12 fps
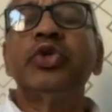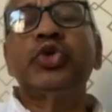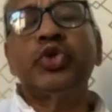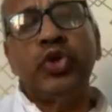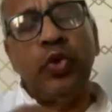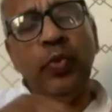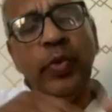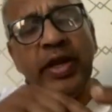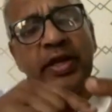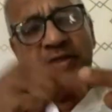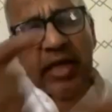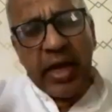should we
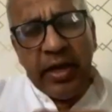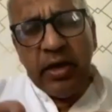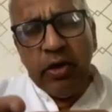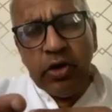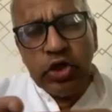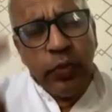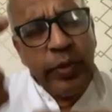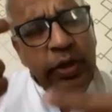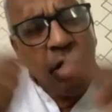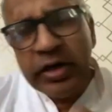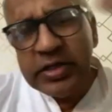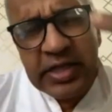desire or should we
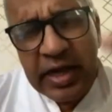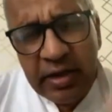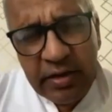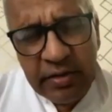not desire?